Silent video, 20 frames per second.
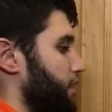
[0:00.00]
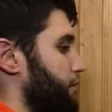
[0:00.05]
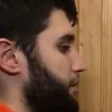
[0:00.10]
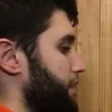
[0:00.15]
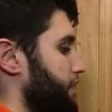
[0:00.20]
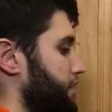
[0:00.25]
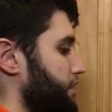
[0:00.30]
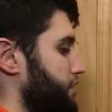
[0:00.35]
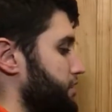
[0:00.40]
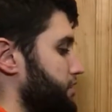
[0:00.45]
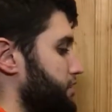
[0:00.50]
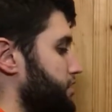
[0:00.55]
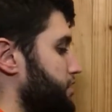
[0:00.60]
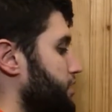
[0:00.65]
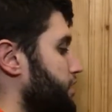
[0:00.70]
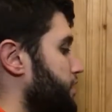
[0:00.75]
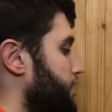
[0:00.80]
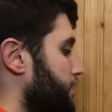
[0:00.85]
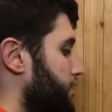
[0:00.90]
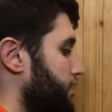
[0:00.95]
because
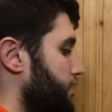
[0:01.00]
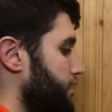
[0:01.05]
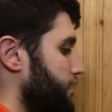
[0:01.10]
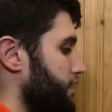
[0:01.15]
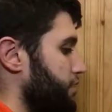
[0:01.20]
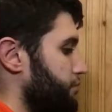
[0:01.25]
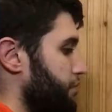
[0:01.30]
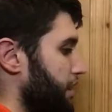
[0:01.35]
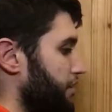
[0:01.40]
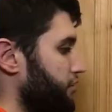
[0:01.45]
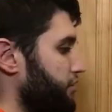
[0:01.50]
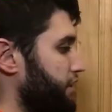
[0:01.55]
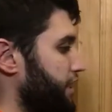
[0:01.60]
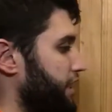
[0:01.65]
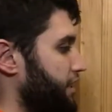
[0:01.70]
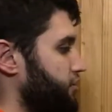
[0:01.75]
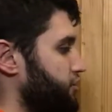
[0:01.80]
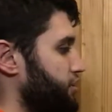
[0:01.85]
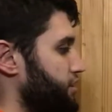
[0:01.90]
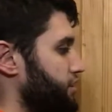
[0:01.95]
the beveled
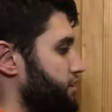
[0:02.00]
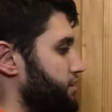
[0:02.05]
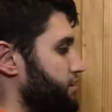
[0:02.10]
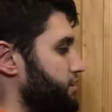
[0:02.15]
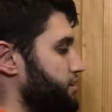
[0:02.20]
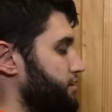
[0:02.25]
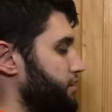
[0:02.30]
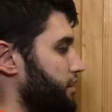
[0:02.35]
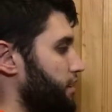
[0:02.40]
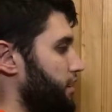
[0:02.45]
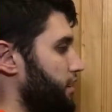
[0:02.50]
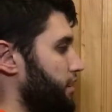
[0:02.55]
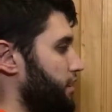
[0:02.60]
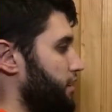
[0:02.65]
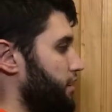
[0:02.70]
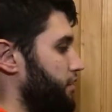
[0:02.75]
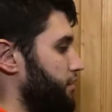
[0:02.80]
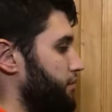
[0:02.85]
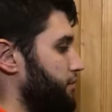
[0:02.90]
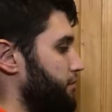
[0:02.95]
edges,
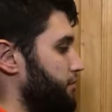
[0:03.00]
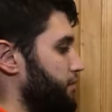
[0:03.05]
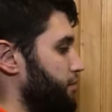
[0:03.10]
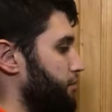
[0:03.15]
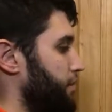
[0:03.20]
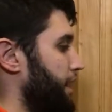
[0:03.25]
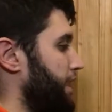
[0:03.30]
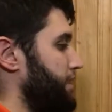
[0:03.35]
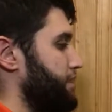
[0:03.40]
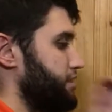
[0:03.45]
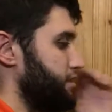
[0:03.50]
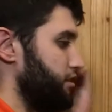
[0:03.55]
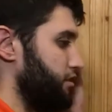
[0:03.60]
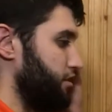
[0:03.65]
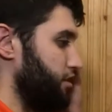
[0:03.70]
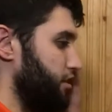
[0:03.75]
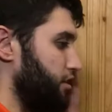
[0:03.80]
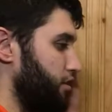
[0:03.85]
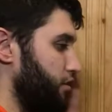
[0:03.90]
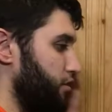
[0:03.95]
the black
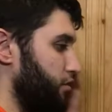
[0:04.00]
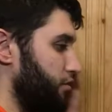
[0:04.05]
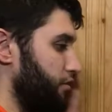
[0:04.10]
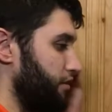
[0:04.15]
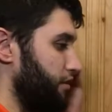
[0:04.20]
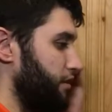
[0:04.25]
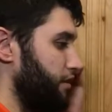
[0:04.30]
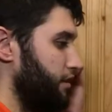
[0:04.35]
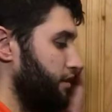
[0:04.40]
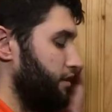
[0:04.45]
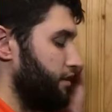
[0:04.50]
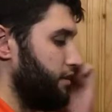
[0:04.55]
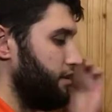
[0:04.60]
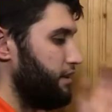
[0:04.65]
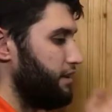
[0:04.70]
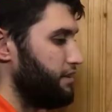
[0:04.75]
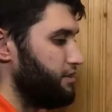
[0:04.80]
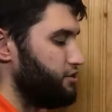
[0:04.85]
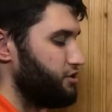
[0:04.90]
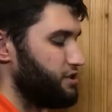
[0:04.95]
silicone,
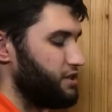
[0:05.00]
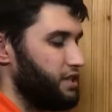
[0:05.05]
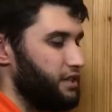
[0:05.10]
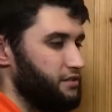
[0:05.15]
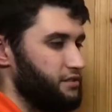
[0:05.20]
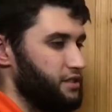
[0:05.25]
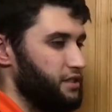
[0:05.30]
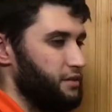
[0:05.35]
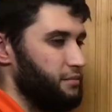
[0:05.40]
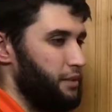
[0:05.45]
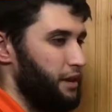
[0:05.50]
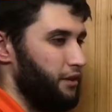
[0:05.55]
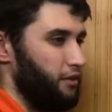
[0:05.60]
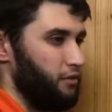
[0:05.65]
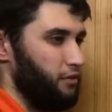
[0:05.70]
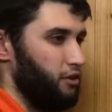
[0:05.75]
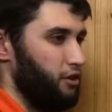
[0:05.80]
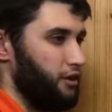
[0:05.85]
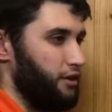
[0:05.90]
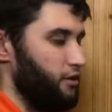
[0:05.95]
it just gives it a
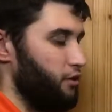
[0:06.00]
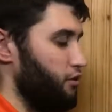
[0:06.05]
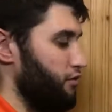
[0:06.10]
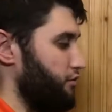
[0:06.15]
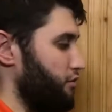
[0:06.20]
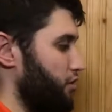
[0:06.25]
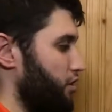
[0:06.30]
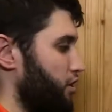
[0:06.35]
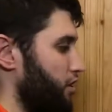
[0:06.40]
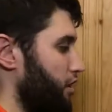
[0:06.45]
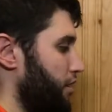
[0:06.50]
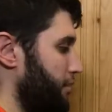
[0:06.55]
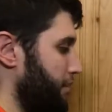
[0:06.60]
better look overall.